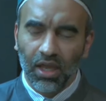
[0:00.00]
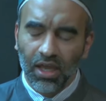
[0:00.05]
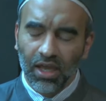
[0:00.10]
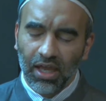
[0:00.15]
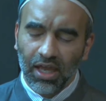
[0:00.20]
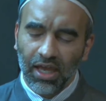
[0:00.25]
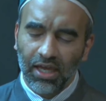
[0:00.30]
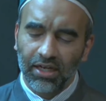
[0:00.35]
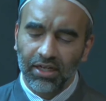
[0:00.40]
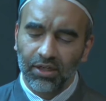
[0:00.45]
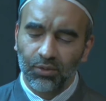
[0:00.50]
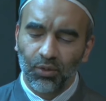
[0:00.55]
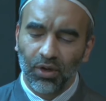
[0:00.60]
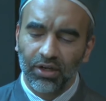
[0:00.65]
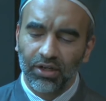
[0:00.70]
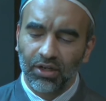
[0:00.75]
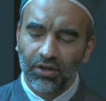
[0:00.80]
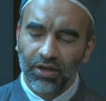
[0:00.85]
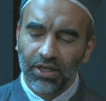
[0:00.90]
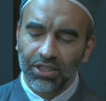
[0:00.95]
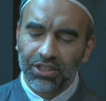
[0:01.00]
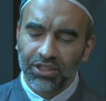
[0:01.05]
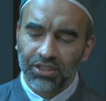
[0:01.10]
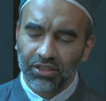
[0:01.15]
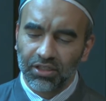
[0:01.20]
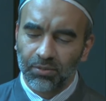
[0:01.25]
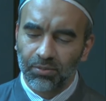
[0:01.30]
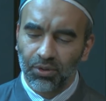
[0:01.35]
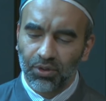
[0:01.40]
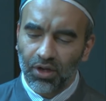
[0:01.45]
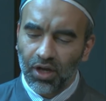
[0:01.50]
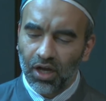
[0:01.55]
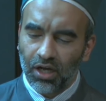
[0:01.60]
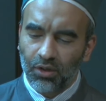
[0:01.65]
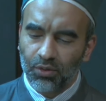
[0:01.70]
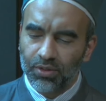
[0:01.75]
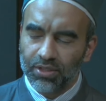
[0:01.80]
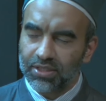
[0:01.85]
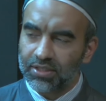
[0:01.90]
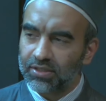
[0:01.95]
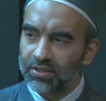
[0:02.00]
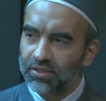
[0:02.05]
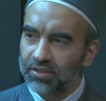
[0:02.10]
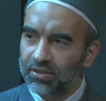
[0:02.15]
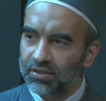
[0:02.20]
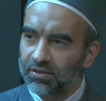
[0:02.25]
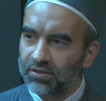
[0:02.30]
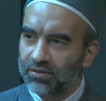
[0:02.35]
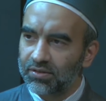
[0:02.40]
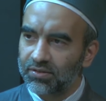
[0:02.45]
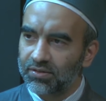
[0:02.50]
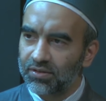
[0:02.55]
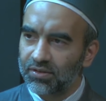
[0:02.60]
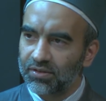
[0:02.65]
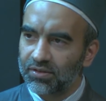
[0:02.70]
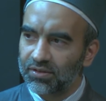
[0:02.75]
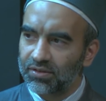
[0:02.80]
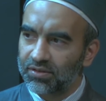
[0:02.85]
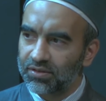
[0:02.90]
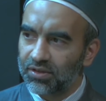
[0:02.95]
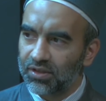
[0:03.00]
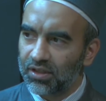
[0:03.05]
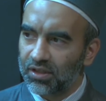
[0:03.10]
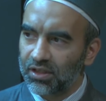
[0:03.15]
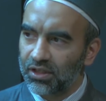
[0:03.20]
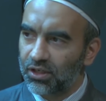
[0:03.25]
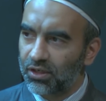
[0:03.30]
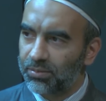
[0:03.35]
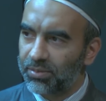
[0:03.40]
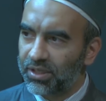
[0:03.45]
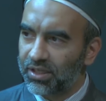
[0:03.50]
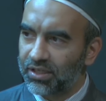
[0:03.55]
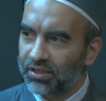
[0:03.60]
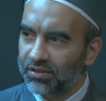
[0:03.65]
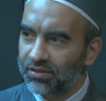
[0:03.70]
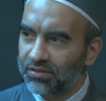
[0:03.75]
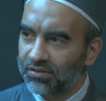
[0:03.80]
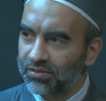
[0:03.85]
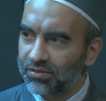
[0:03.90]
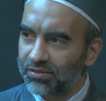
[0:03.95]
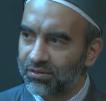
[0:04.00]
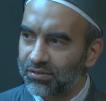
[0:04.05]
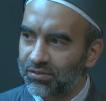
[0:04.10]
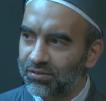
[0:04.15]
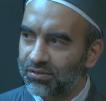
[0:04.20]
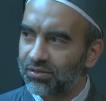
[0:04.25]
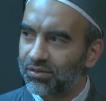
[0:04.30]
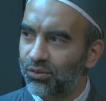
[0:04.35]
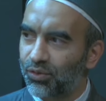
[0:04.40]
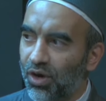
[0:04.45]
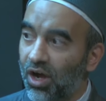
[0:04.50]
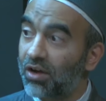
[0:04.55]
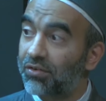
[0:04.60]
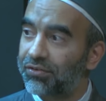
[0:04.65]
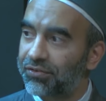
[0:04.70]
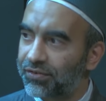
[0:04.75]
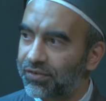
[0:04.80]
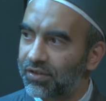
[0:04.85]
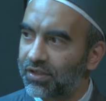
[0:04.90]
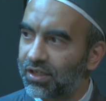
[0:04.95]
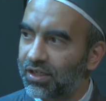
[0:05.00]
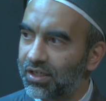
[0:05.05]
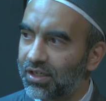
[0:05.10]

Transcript: And in one narration, the burak was a little bit rough.